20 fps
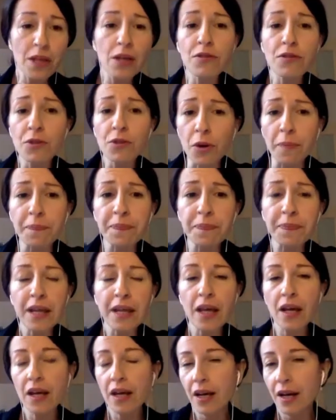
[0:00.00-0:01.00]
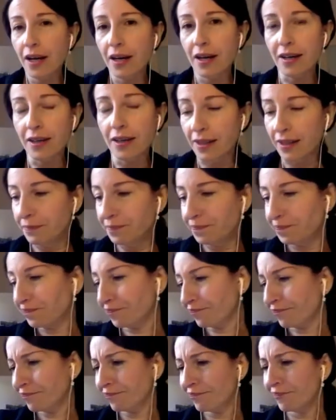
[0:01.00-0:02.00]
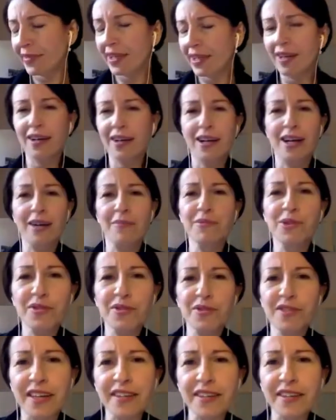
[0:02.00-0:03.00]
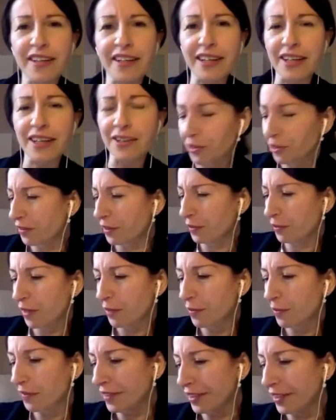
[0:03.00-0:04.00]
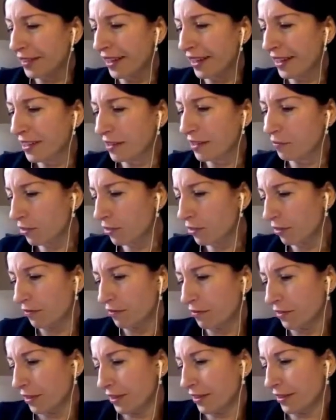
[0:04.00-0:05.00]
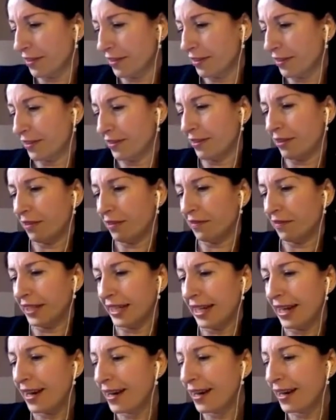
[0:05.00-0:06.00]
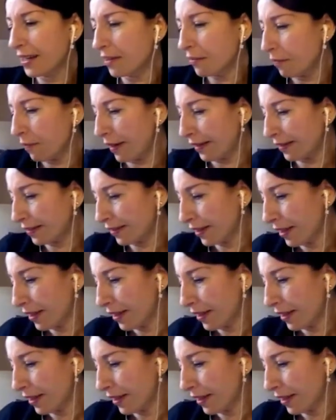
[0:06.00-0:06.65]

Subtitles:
So I'm so sad that I cannot remember the name of the guy, but